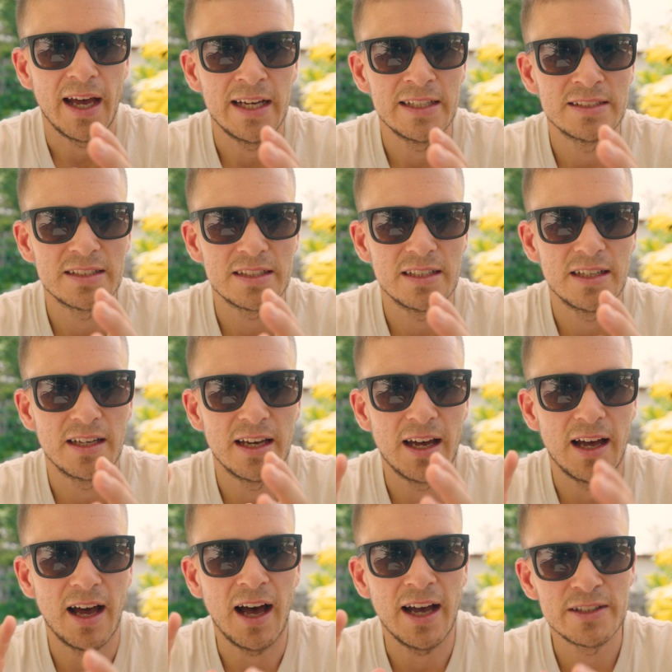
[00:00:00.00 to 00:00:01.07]
and
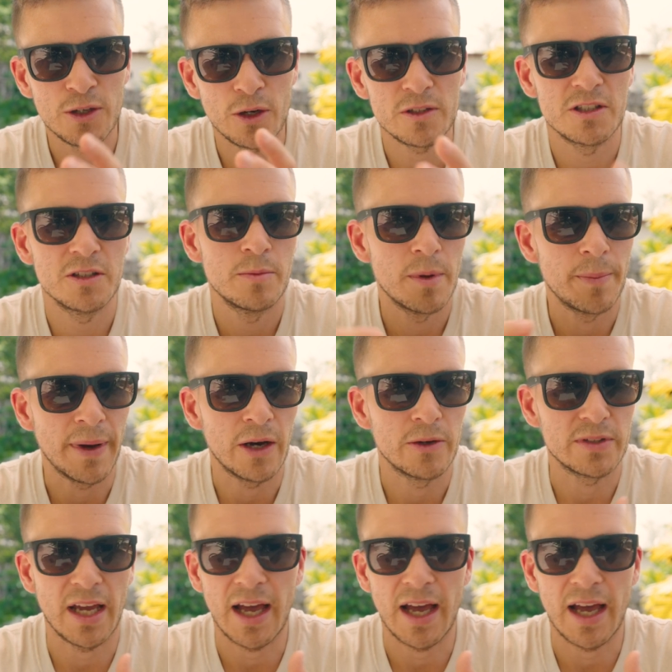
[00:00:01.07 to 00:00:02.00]
I talked to him about